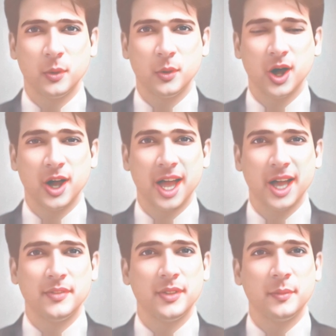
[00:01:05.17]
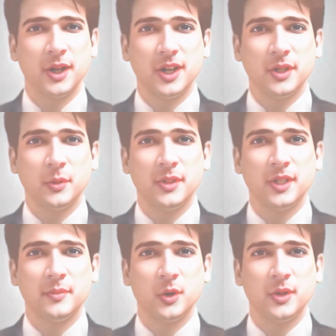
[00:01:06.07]
We all have them, those
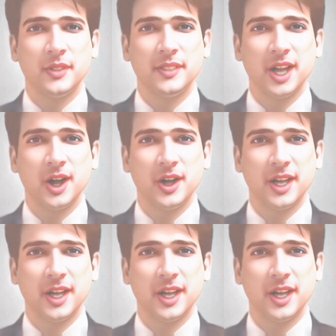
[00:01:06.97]
little voices in our